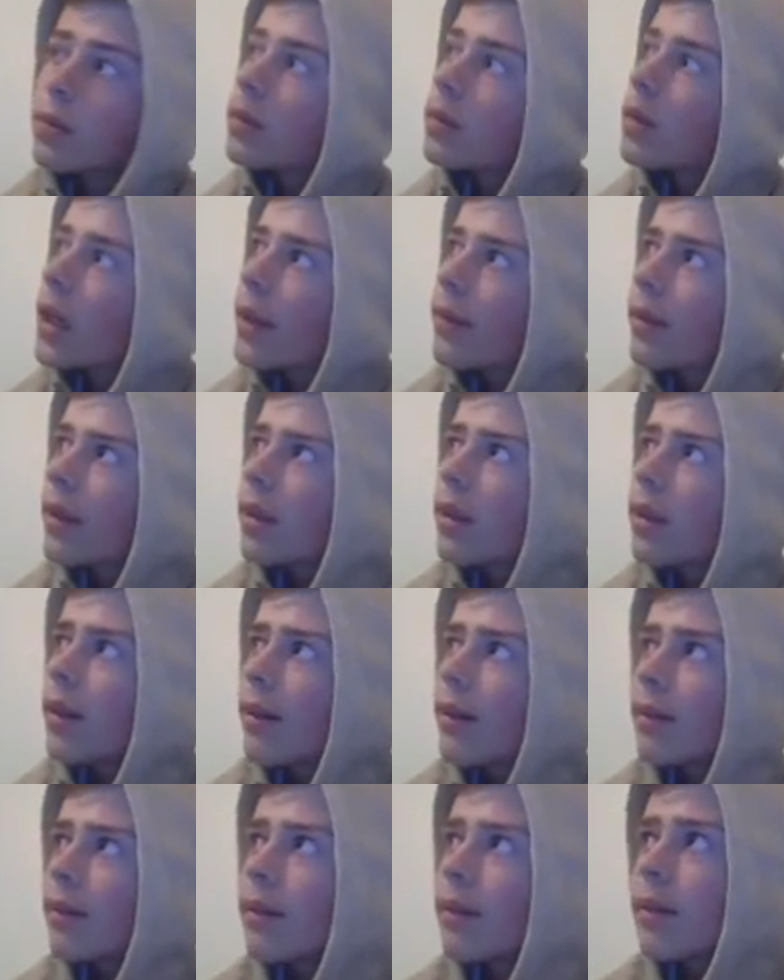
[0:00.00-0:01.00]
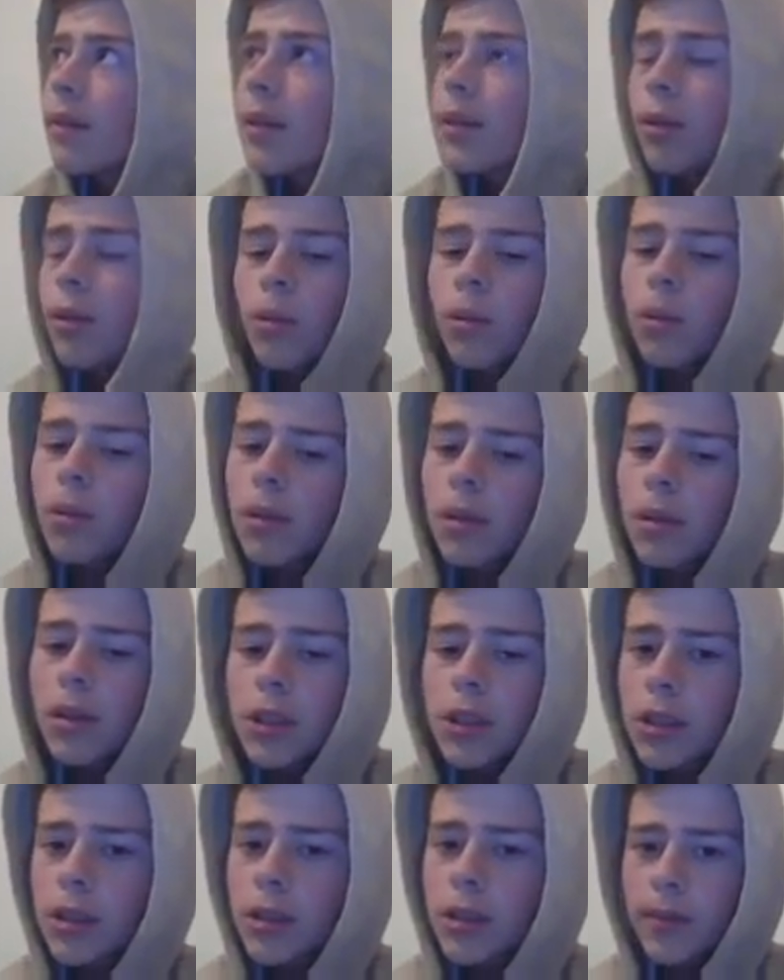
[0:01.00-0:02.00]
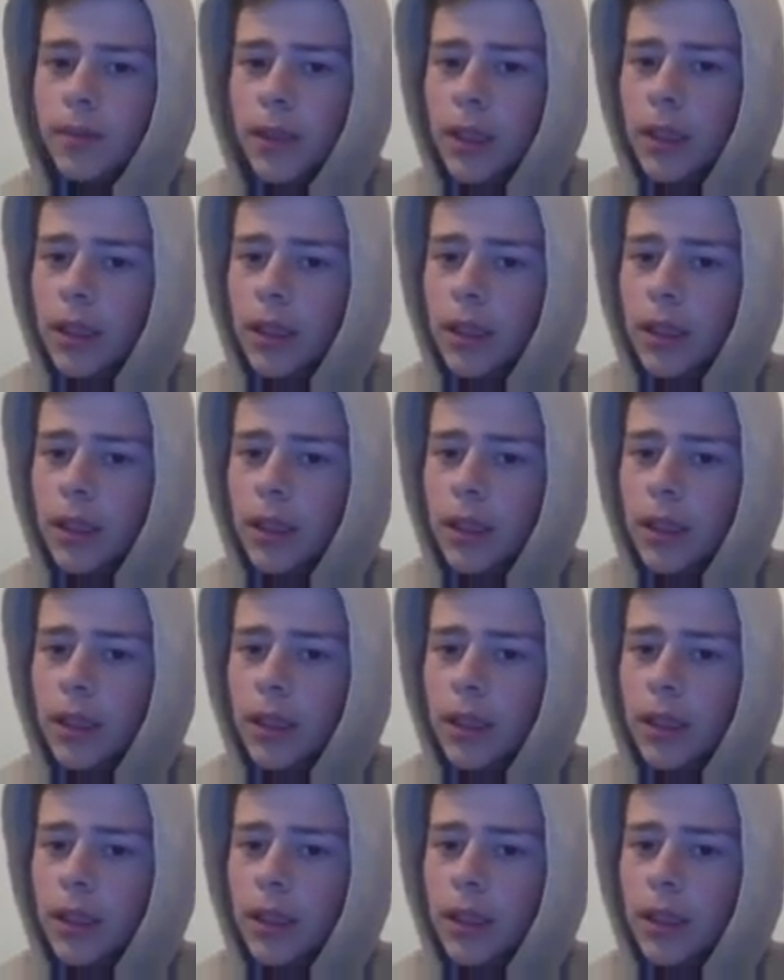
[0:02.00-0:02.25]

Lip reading: I think North are just